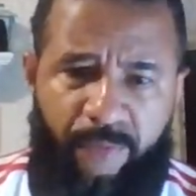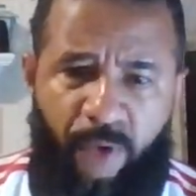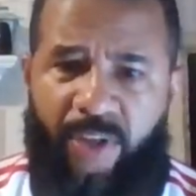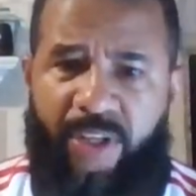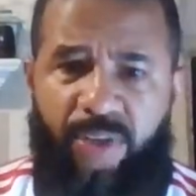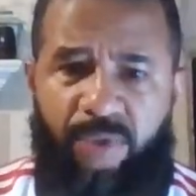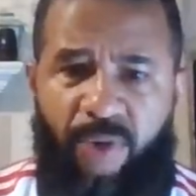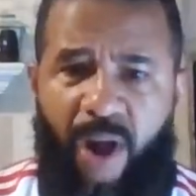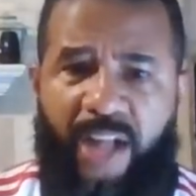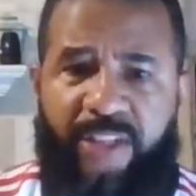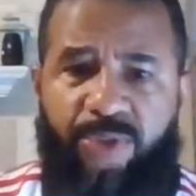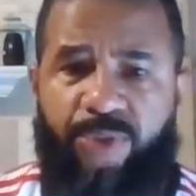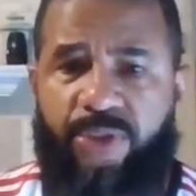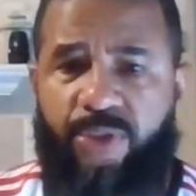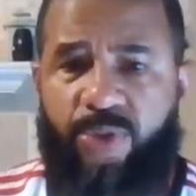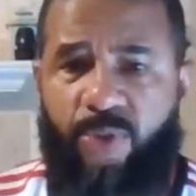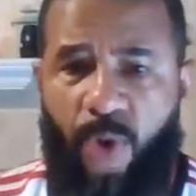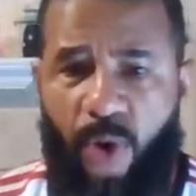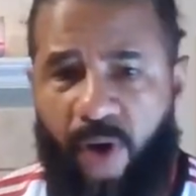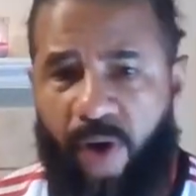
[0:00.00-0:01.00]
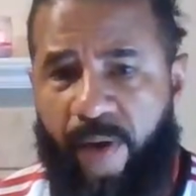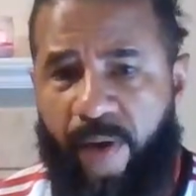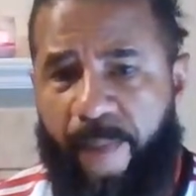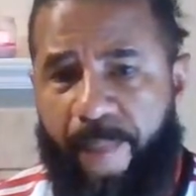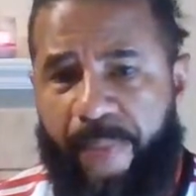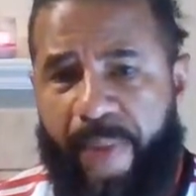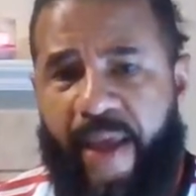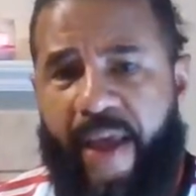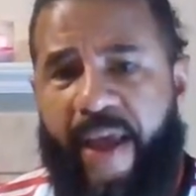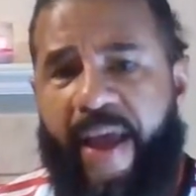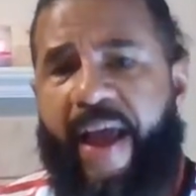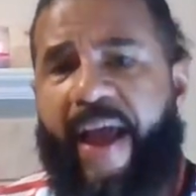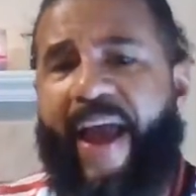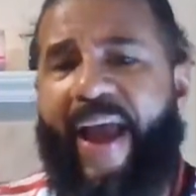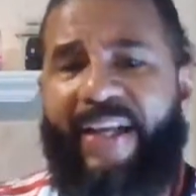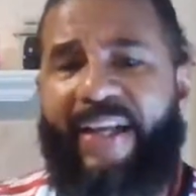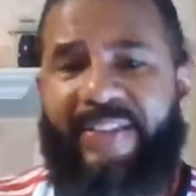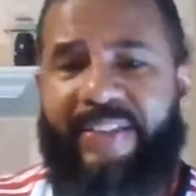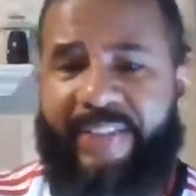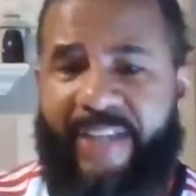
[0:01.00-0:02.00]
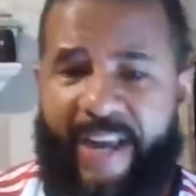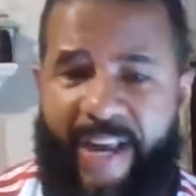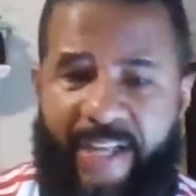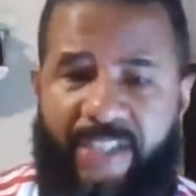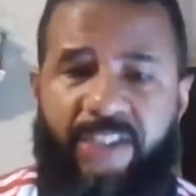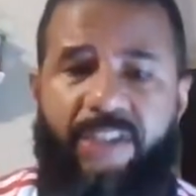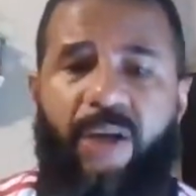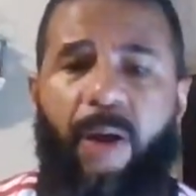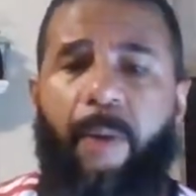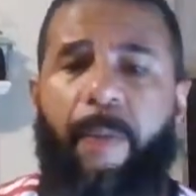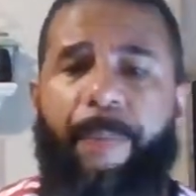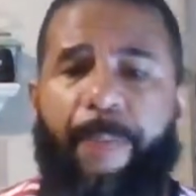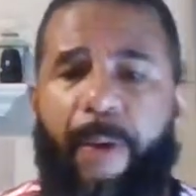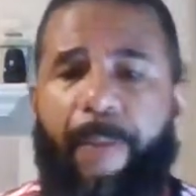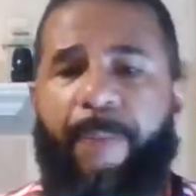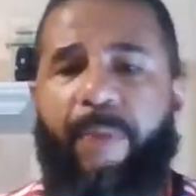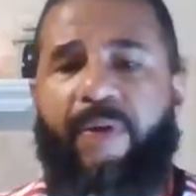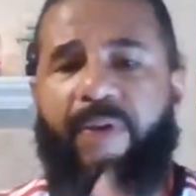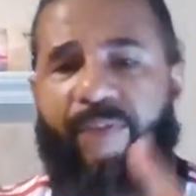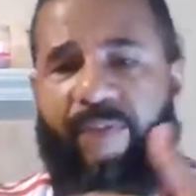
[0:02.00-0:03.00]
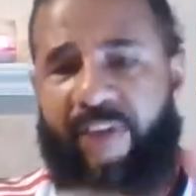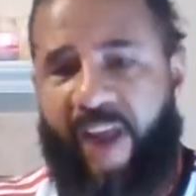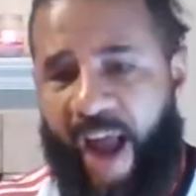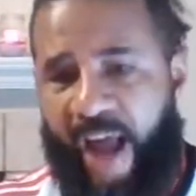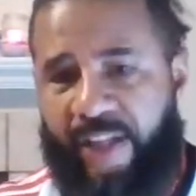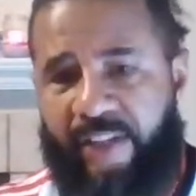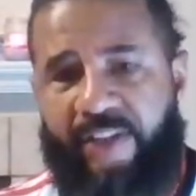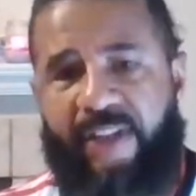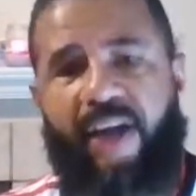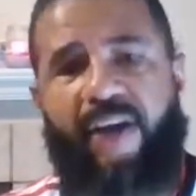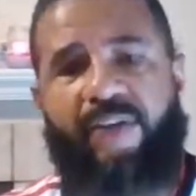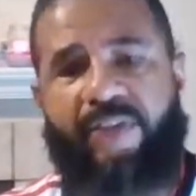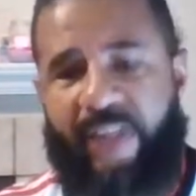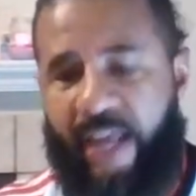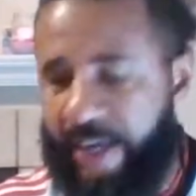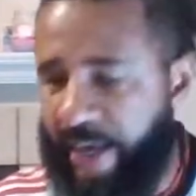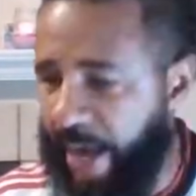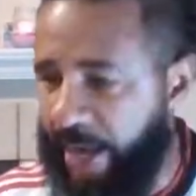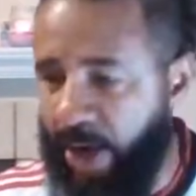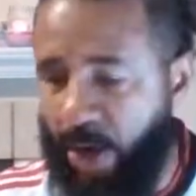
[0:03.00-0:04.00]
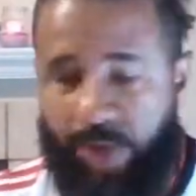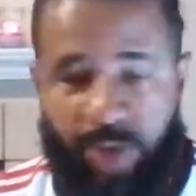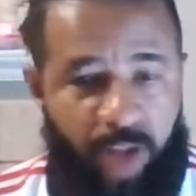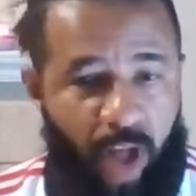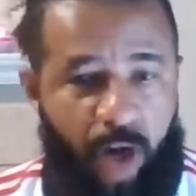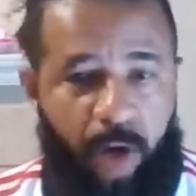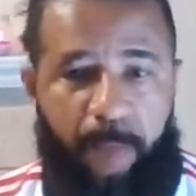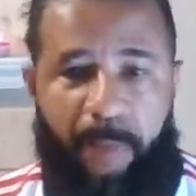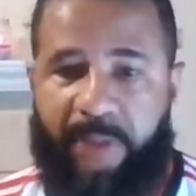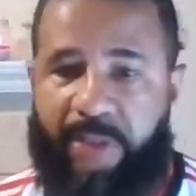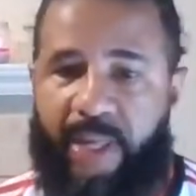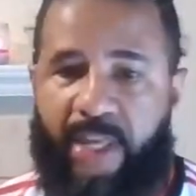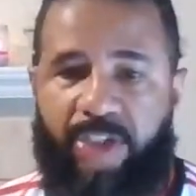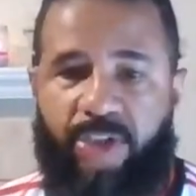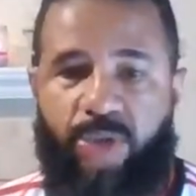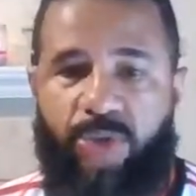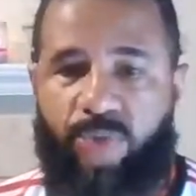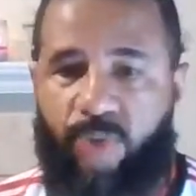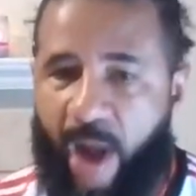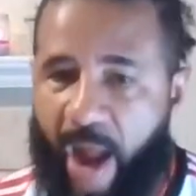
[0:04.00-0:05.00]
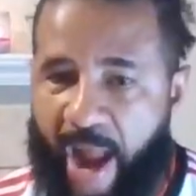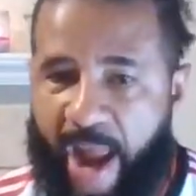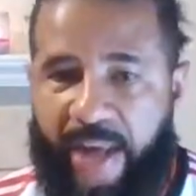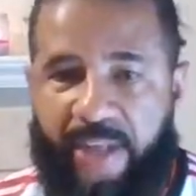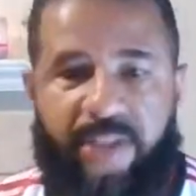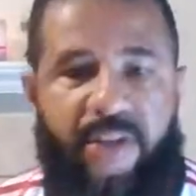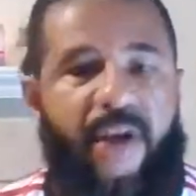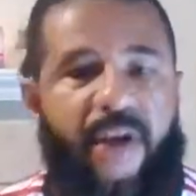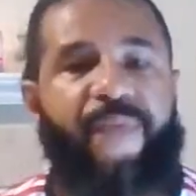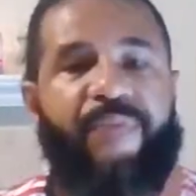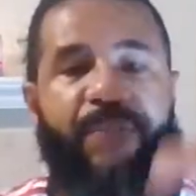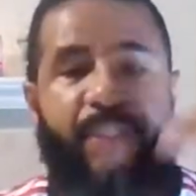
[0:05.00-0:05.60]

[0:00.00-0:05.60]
voting rights restored. And then some people got all the documentation right.